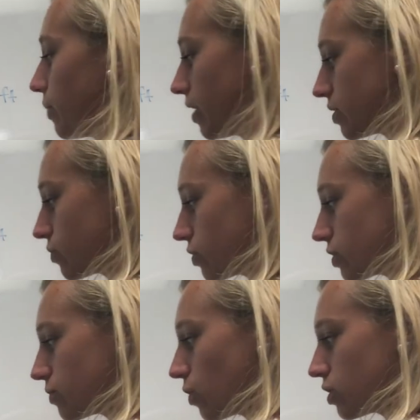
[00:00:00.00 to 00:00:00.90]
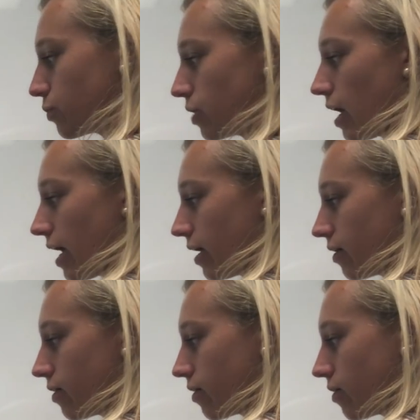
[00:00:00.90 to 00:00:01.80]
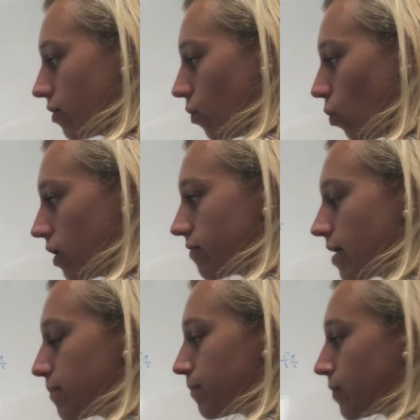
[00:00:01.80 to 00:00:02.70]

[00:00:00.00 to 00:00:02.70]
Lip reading: because we're just multiplying one of them.